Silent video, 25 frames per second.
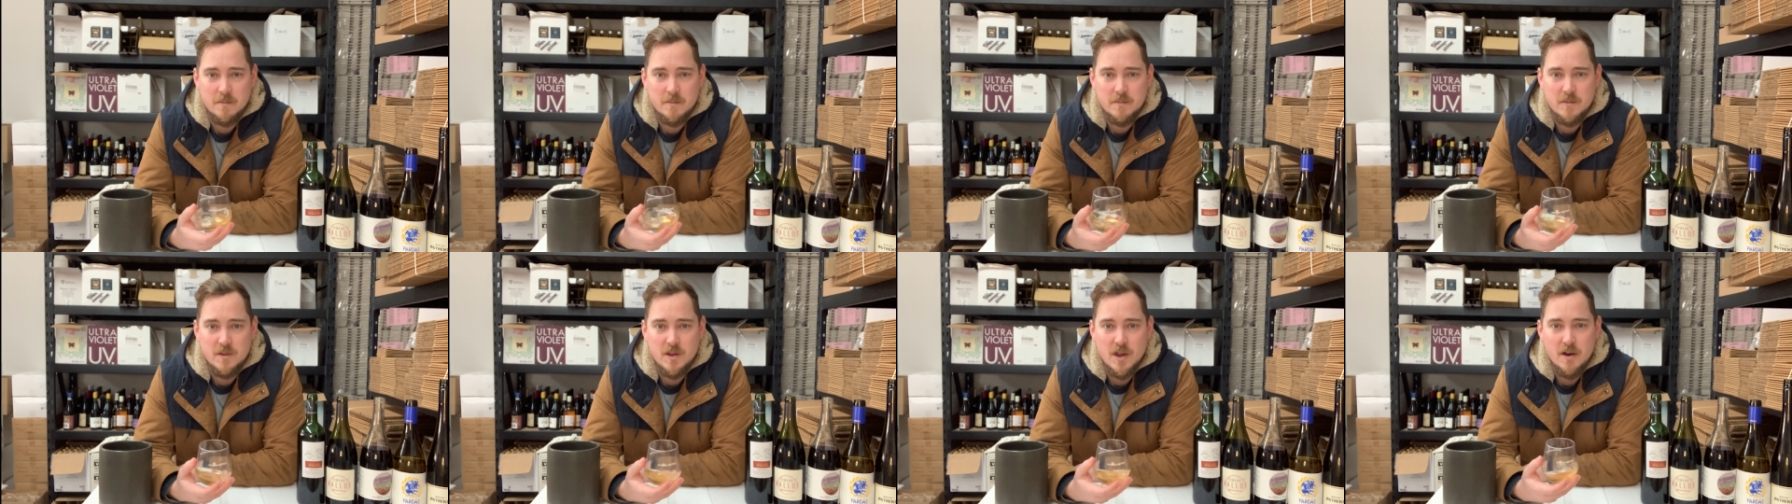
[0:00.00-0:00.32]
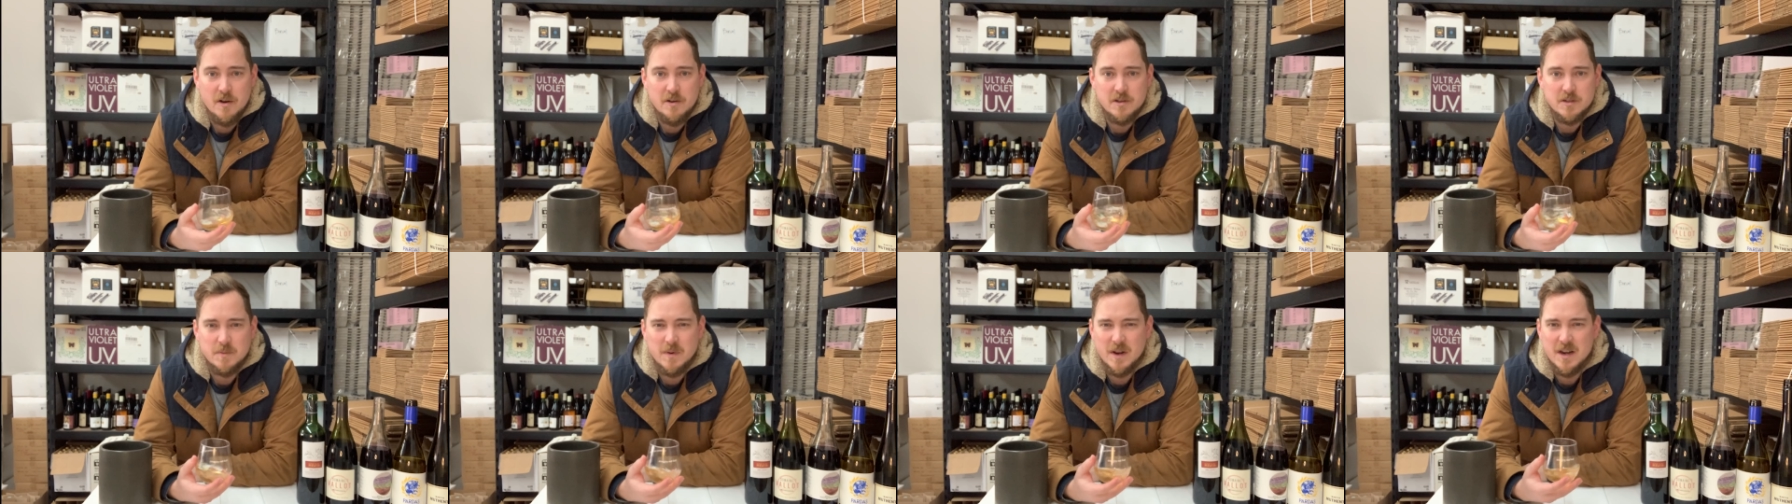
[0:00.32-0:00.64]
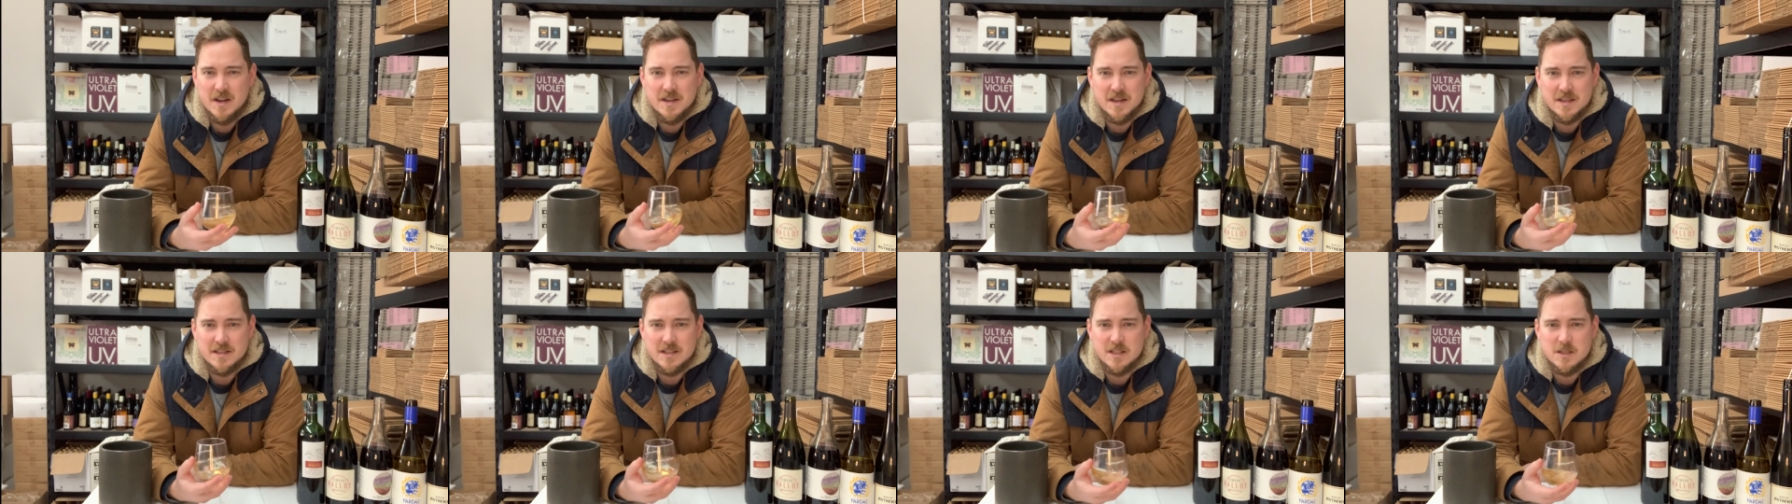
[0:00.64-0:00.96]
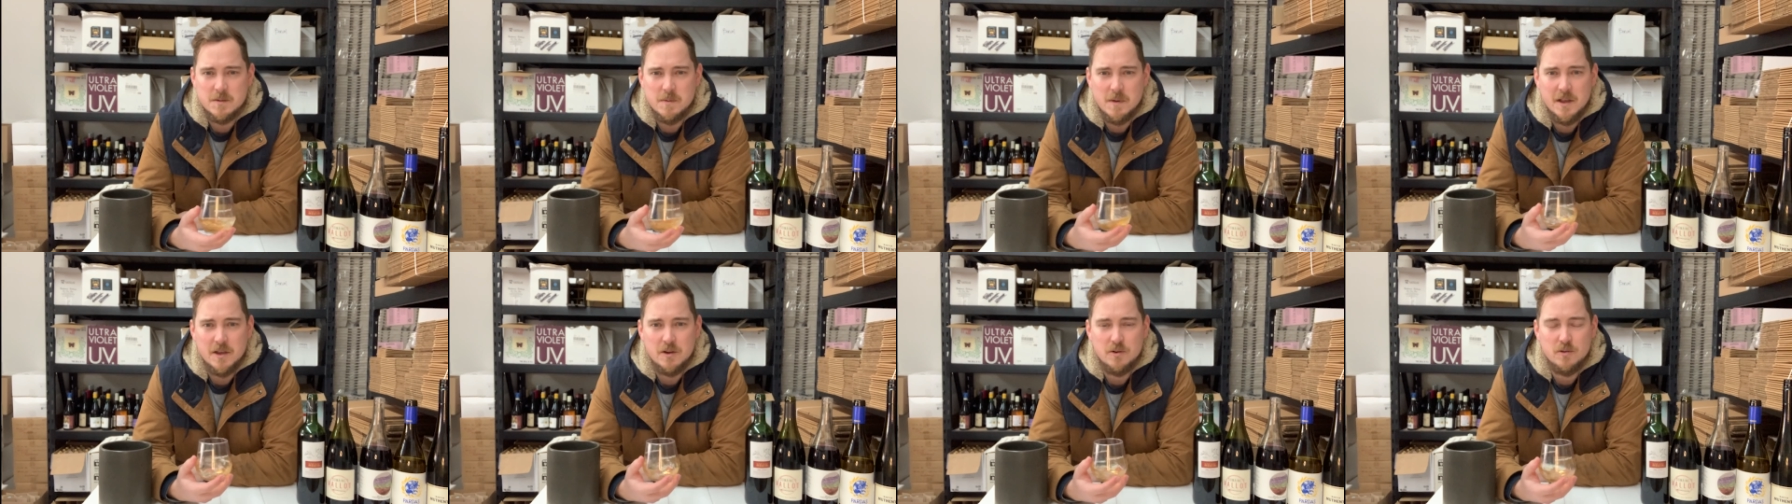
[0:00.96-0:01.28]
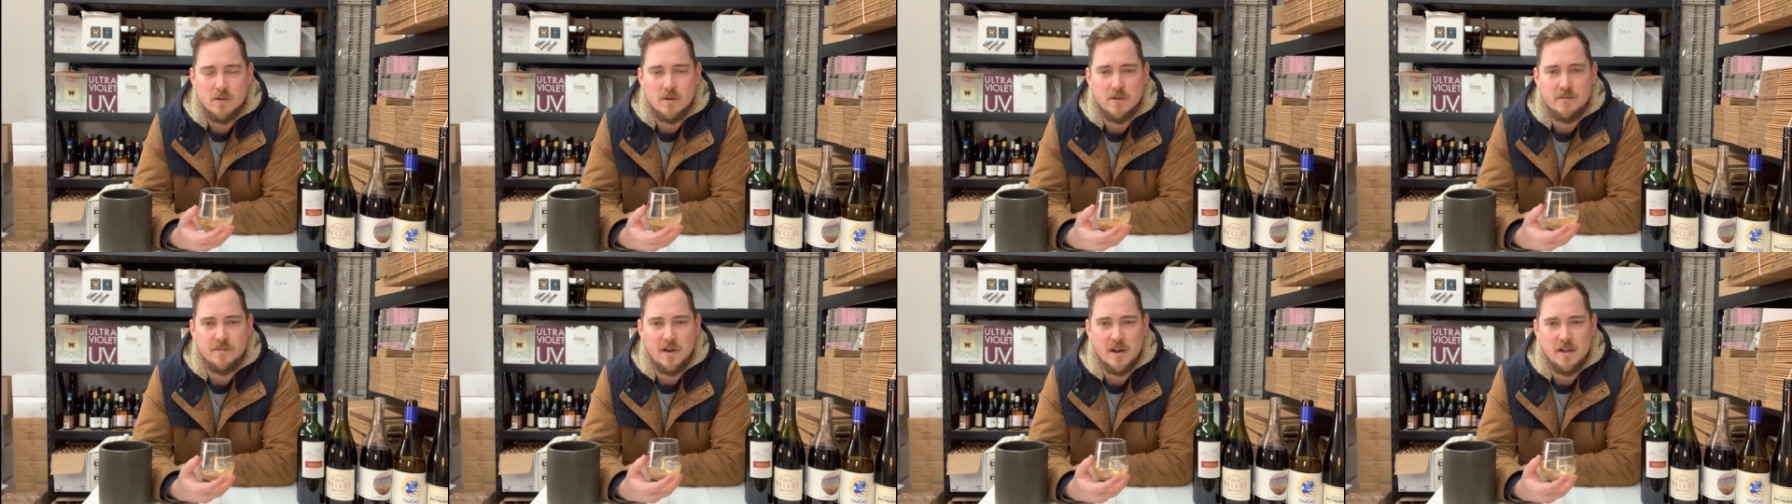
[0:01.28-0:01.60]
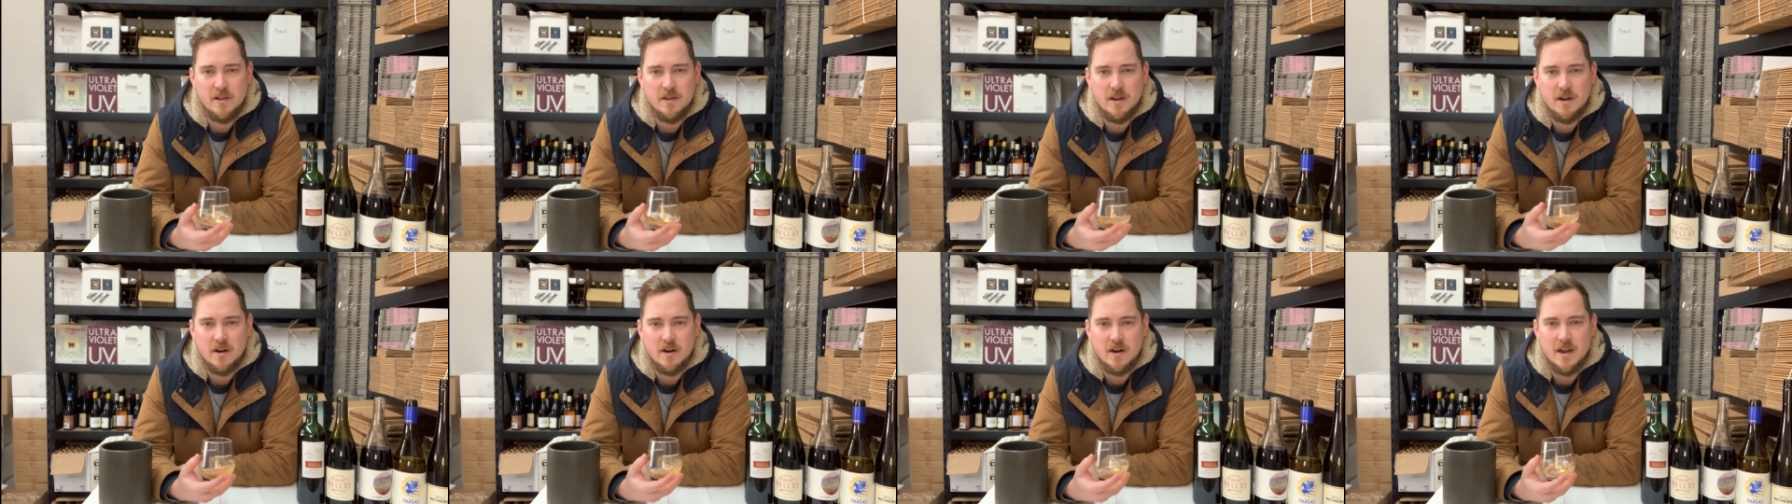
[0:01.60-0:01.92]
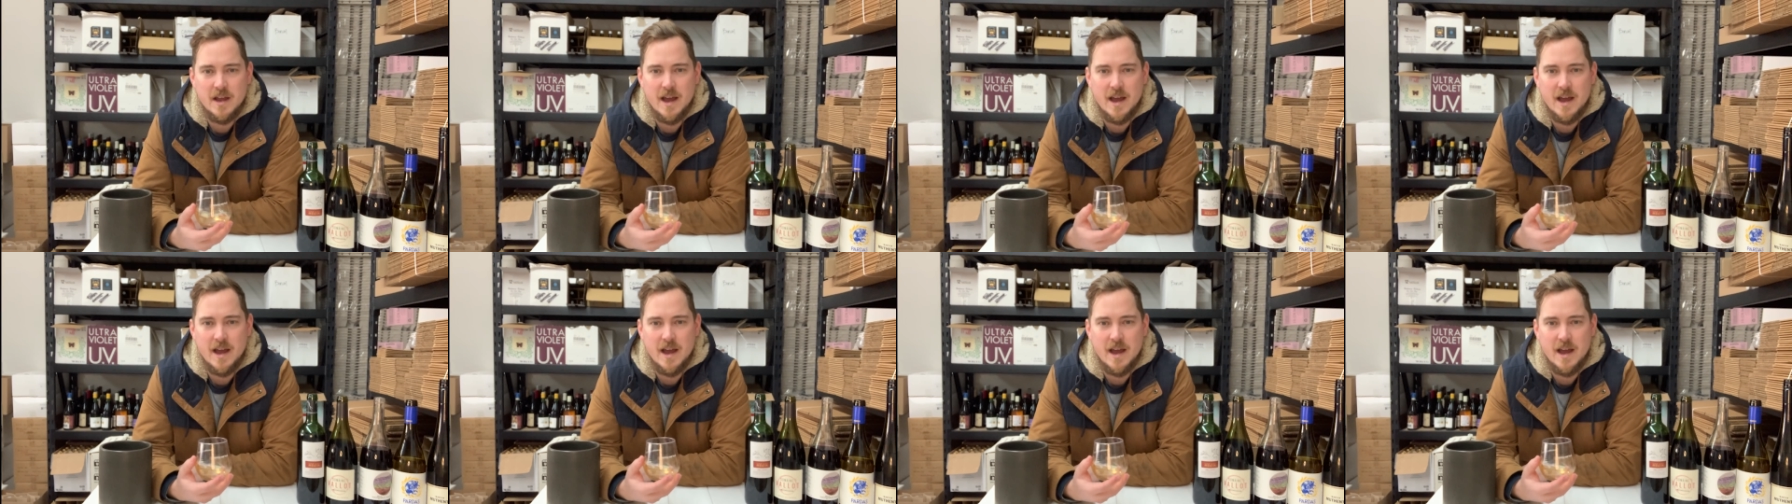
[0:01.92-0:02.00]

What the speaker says: nose, but it doesn't smell like Grüner Veltliner.